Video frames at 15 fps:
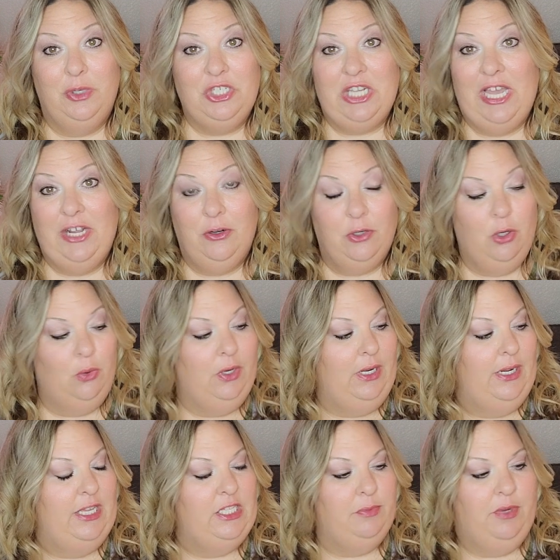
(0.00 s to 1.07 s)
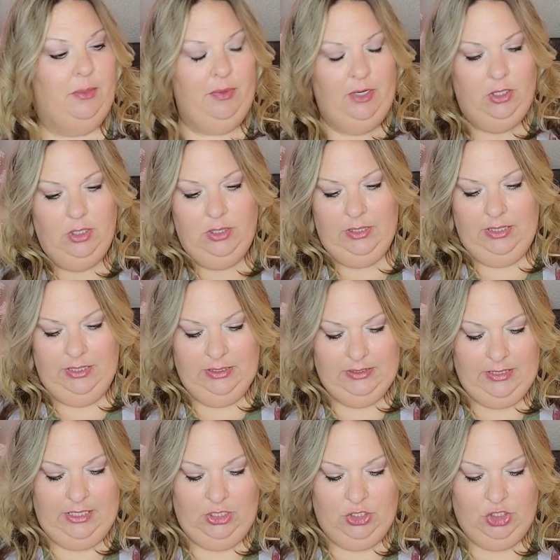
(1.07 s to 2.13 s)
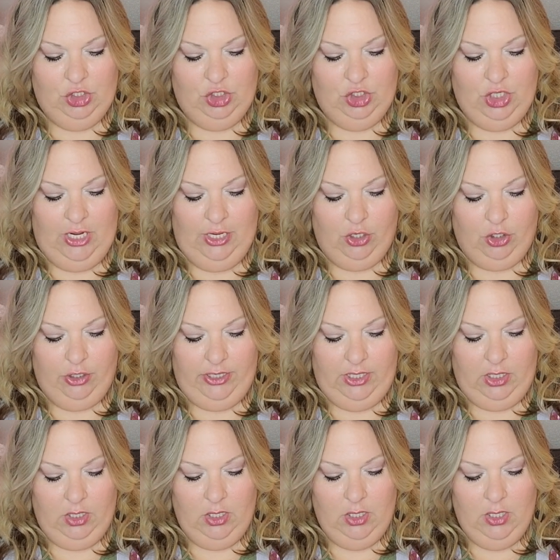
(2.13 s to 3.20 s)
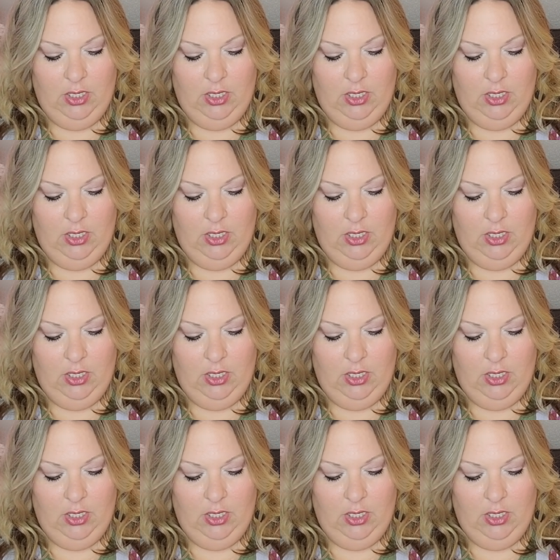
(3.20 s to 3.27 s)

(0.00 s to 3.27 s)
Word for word: which I don't know what it is, but apparently it's like cheddary.